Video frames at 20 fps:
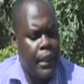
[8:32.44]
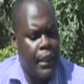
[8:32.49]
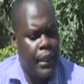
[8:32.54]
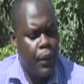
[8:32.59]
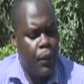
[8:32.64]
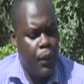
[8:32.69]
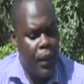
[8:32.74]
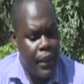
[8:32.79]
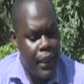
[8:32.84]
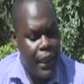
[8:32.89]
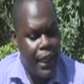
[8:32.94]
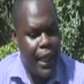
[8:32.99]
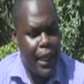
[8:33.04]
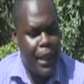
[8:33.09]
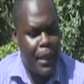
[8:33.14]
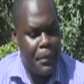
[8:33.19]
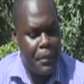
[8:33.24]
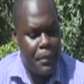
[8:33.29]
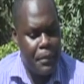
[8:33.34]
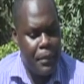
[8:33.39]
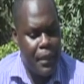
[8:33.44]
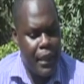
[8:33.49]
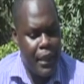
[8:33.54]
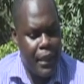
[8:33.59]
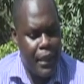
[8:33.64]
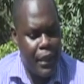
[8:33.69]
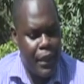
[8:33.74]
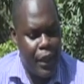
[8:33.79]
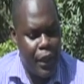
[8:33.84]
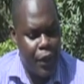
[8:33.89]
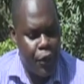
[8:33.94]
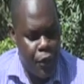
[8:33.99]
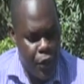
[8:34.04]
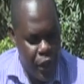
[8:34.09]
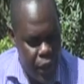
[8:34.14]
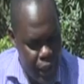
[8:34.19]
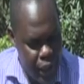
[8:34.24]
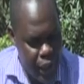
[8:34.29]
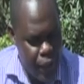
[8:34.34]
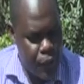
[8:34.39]
The one that I am
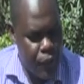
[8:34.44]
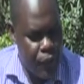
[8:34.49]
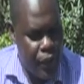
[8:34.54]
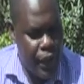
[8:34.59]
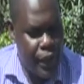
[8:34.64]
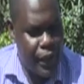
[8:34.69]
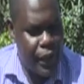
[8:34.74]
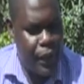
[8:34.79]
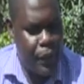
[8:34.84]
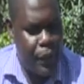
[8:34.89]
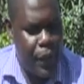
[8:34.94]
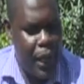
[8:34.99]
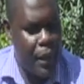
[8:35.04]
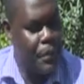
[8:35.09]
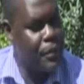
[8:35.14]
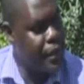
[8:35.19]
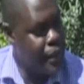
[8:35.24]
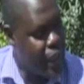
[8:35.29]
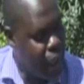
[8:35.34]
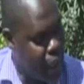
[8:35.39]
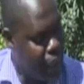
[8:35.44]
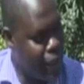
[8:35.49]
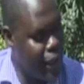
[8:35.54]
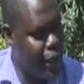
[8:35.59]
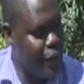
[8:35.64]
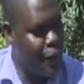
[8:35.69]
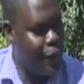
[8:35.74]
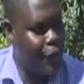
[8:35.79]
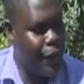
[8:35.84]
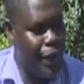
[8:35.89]
growing now, and the way I'm stuck now,